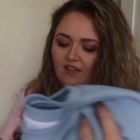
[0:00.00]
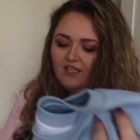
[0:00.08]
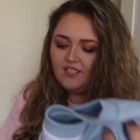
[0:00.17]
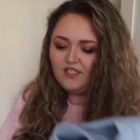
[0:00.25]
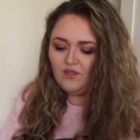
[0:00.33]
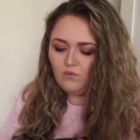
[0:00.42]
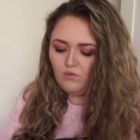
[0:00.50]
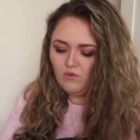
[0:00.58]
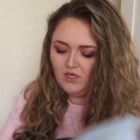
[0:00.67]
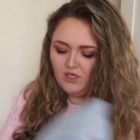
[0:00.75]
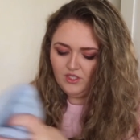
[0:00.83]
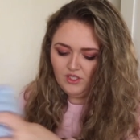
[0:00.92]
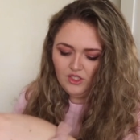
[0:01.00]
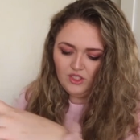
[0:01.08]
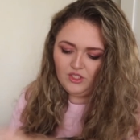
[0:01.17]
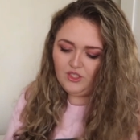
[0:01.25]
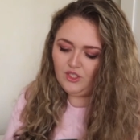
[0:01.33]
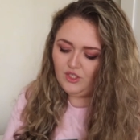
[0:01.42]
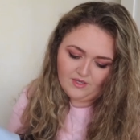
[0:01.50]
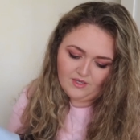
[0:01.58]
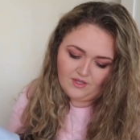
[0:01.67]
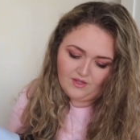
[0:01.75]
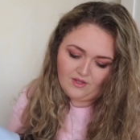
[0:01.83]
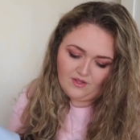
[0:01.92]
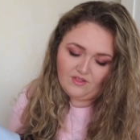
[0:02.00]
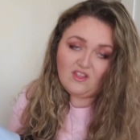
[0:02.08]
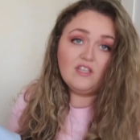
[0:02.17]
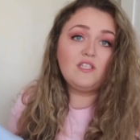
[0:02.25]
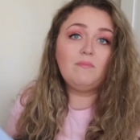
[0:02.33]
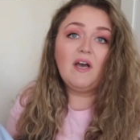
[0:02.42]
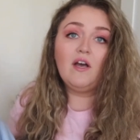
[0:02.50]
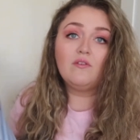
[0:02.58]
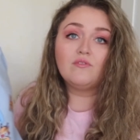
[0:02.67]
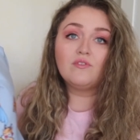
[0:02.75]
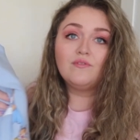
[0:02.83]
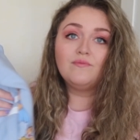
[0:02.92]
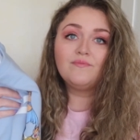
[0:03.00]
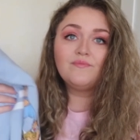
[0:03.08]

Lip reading: this was £30.